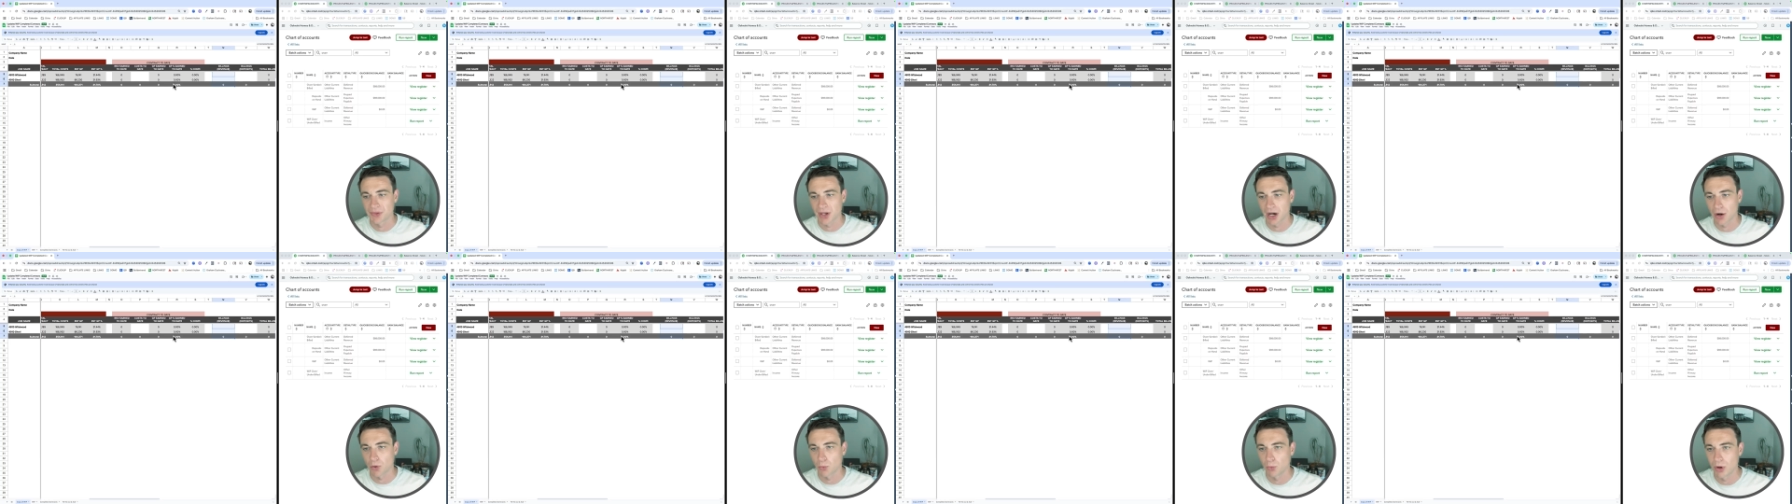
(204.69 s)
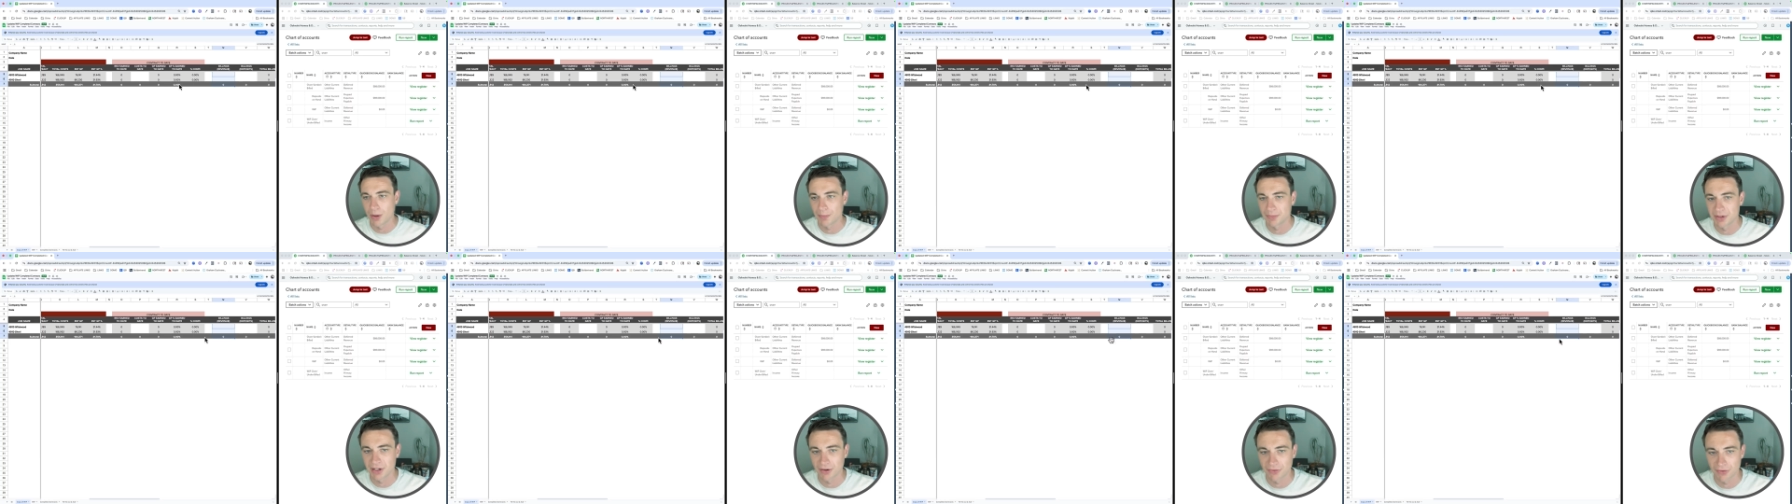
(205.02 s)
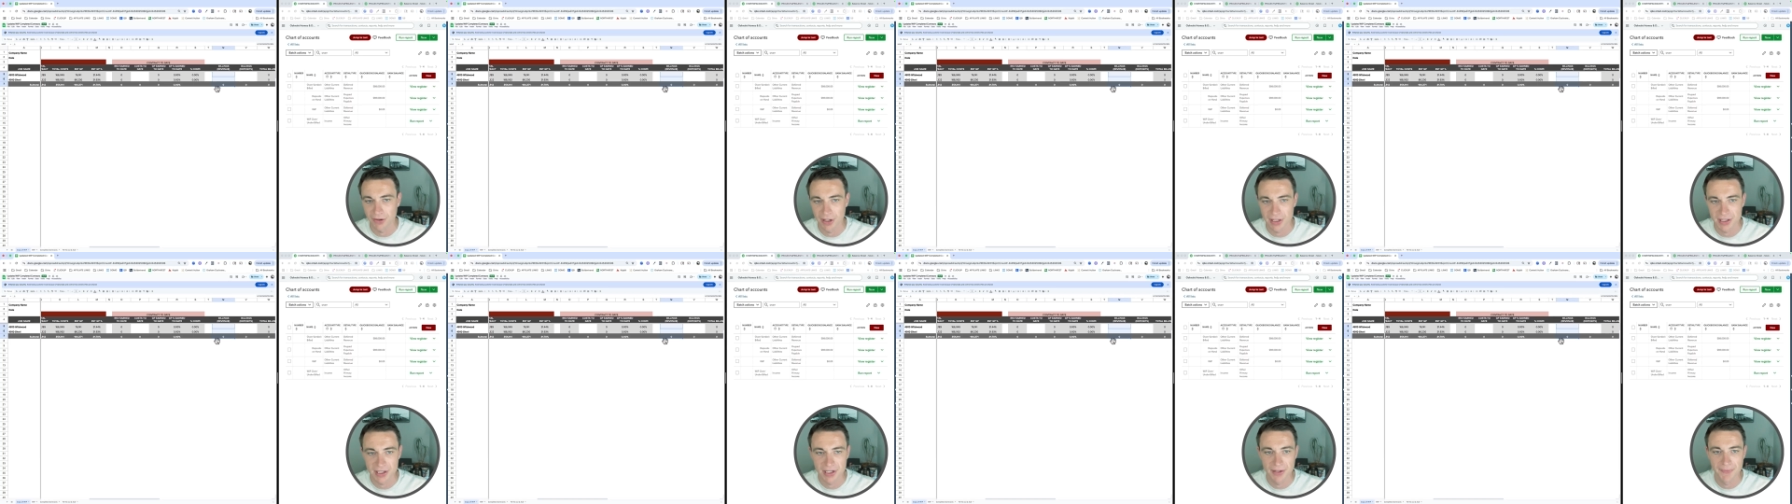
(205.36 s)
our WIP
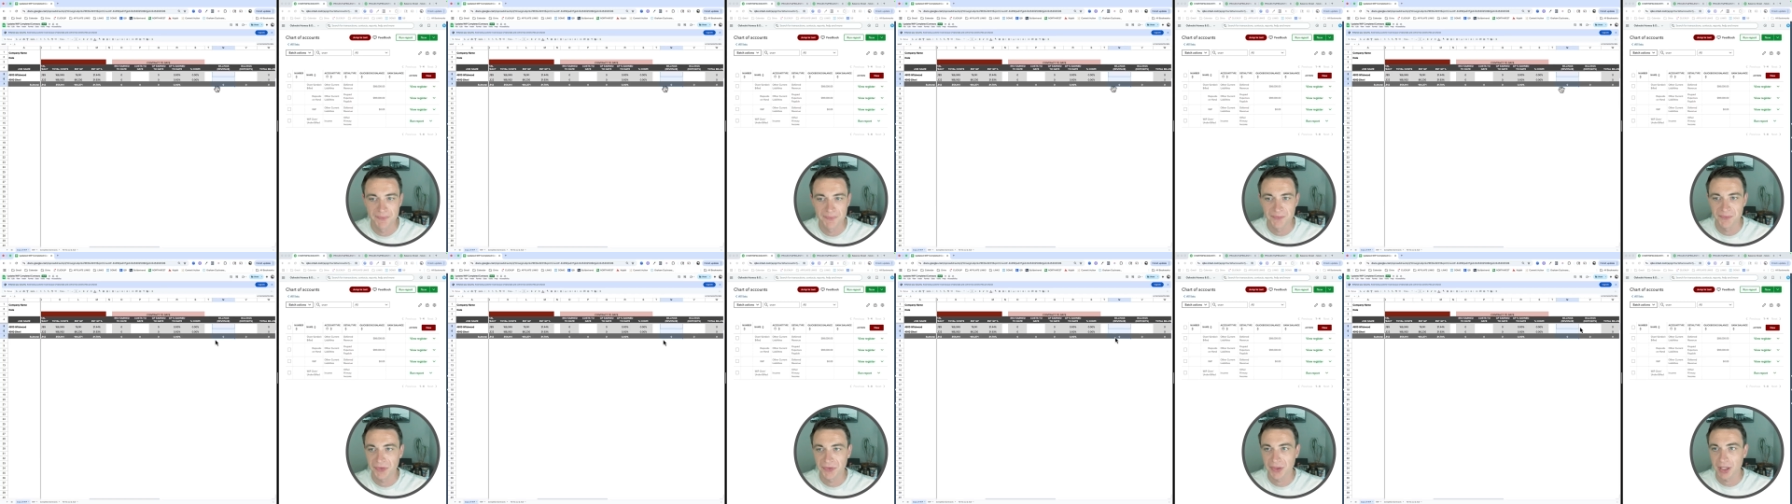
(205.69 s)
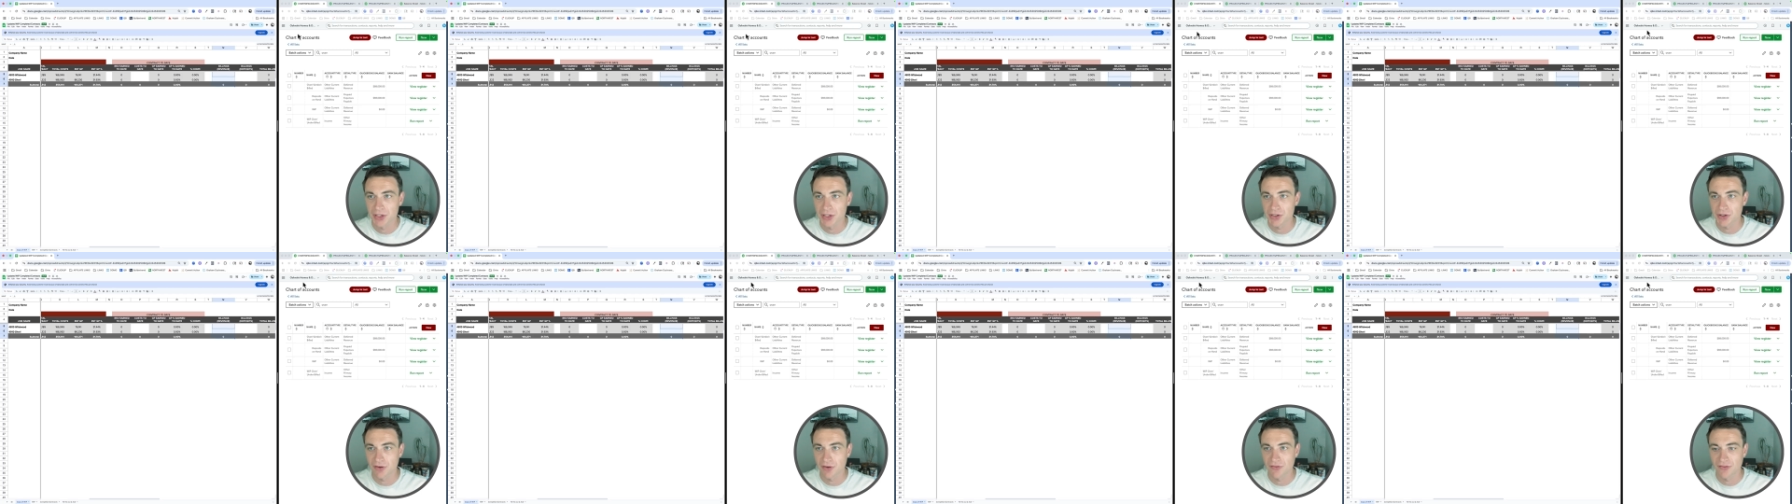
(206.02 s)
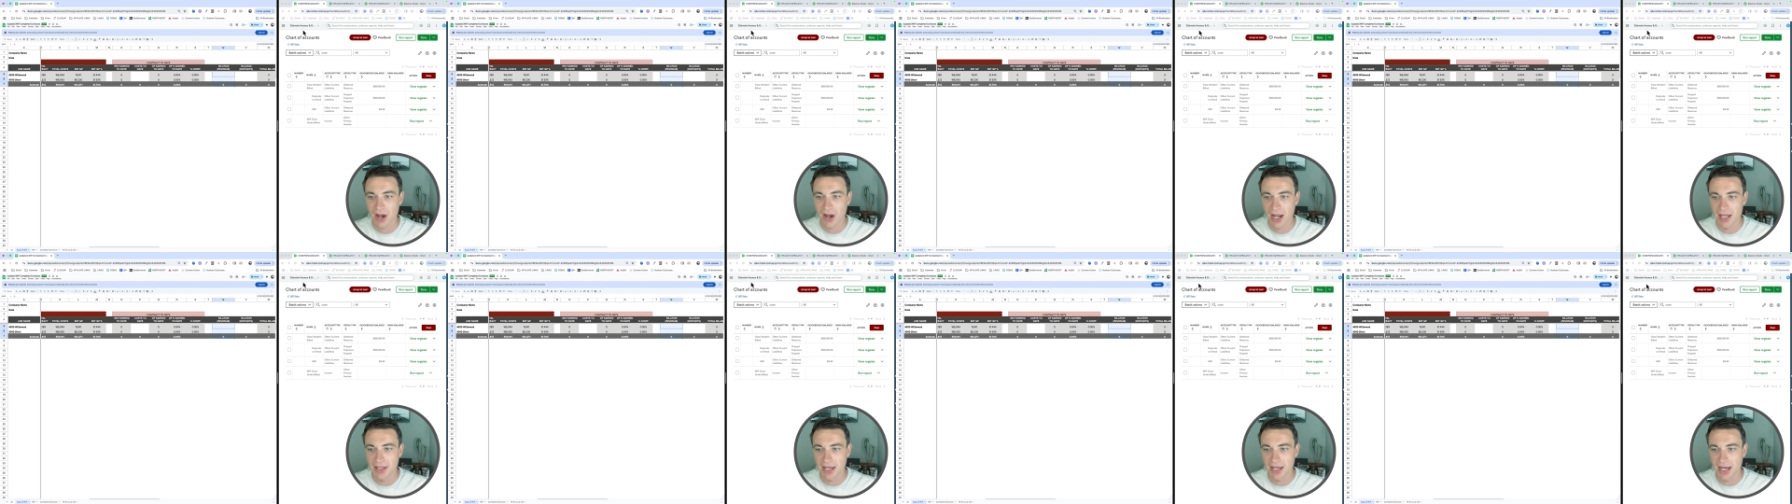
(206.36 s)
difference. So to
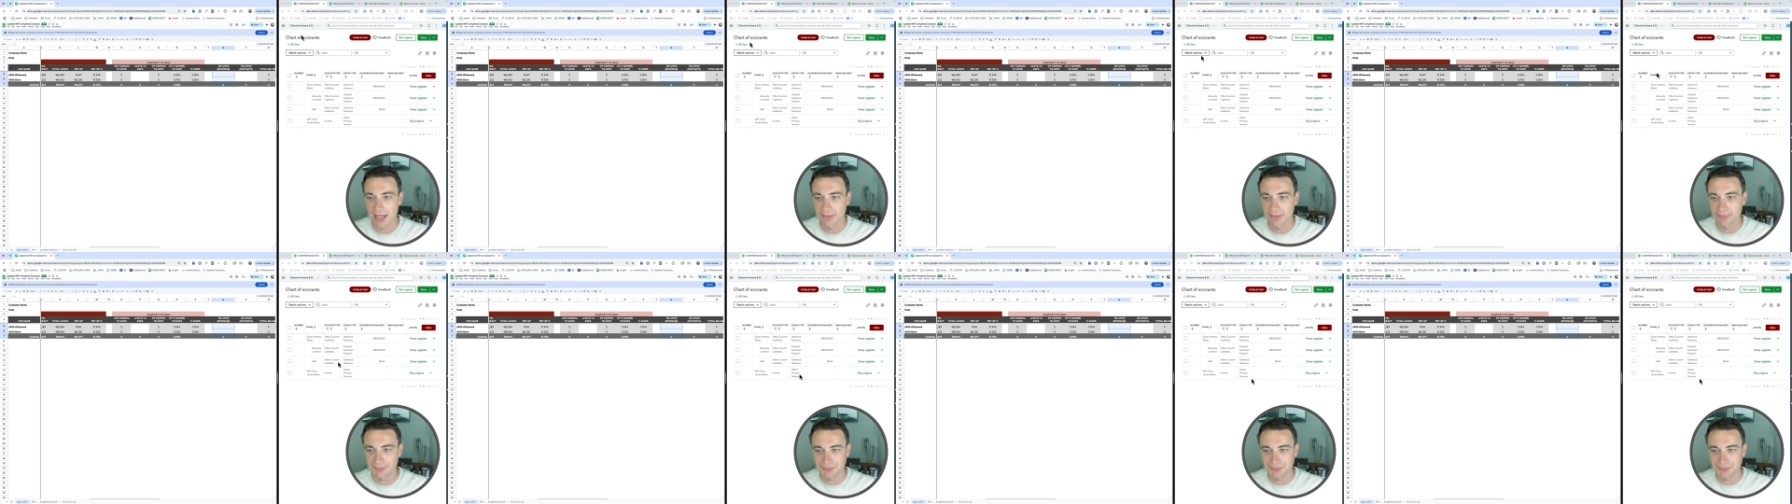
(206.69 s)
find that,